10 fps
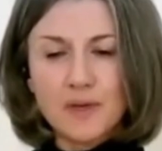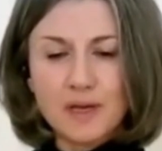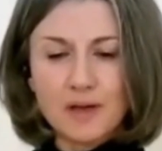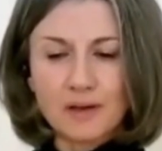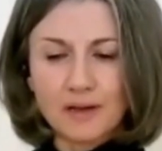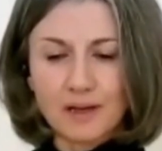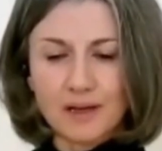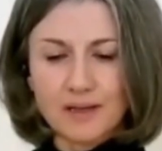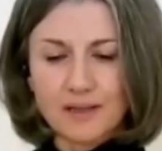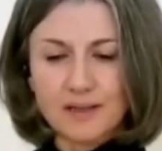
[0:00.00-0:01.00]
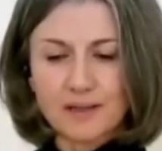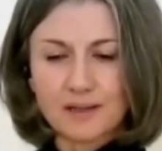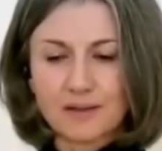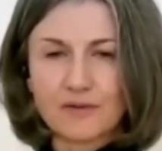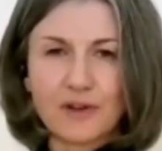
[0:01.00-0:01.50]
a yoga class
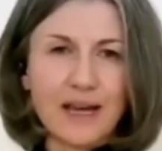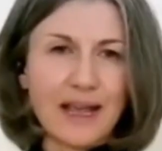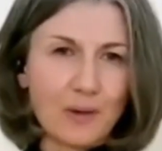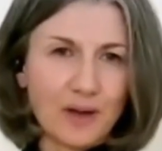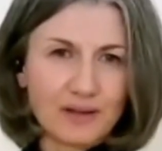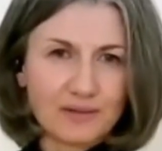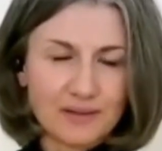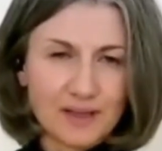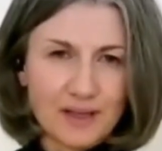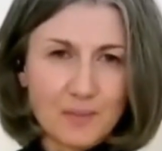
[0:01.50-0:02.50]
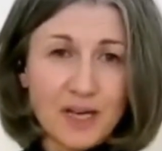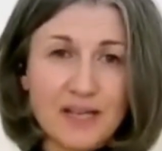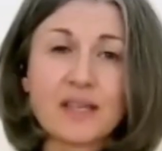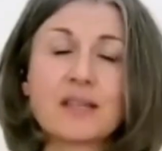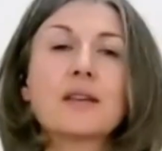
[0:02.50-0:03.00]
for an hour, but I
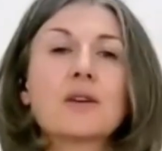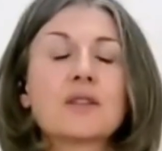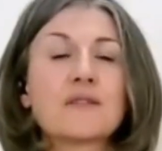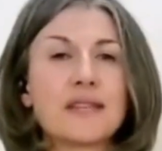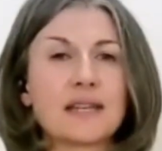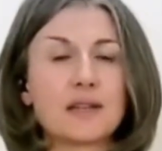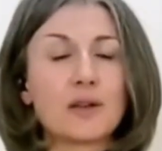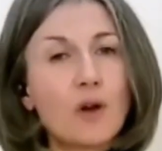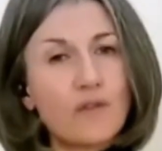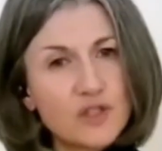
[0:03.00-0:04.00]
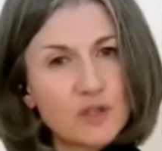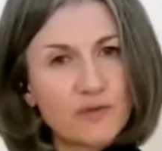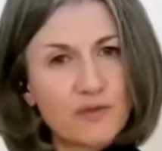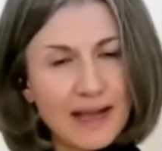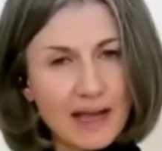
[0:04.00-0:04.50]
certainly couldn't have sat in a coffee shop
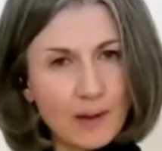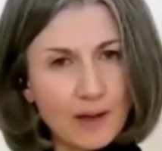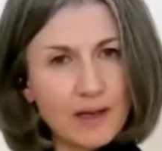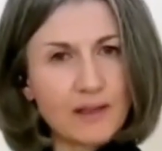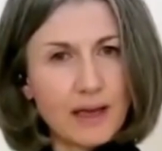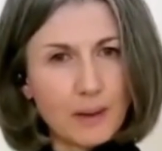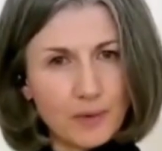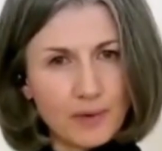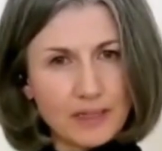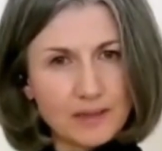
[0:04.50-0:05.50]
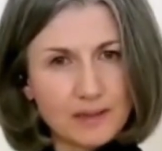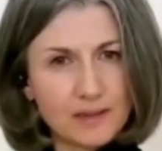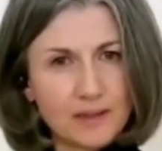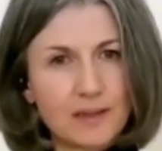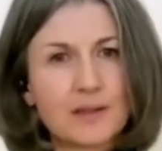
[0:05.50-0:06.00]
for an hour at that point.
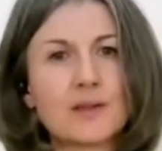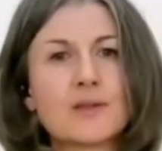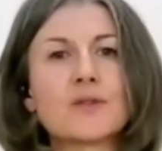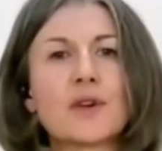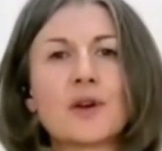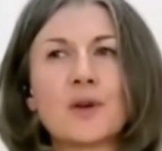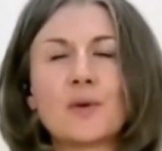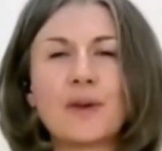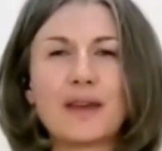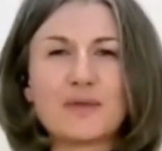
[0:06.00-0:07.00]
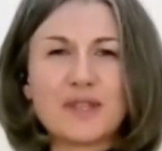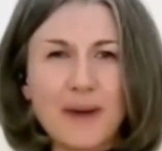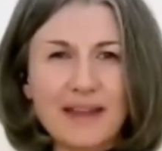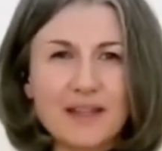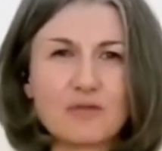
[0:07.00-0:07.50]
So it was
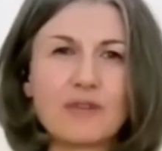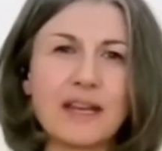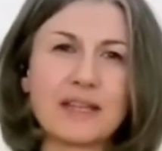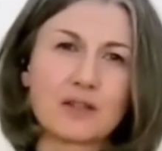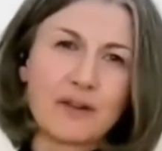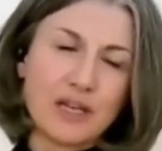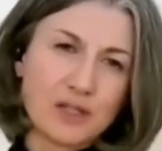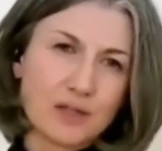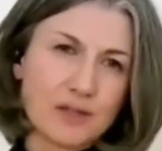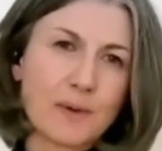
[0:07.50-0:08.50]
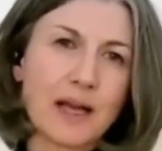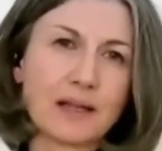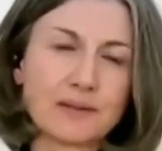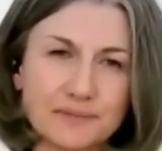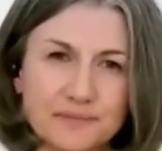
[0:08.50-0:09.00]
about this reintegration as
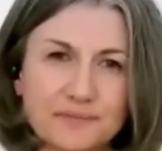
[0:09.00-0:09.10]
well.